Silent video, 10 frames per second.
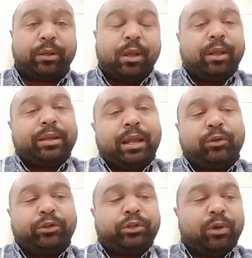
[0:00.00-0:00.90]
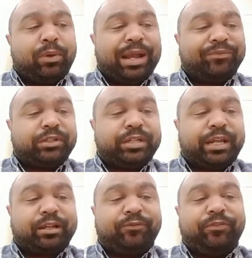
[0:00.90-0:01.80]
Now, you don't have to take a
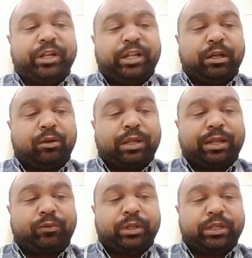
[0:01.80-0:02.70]
video like we did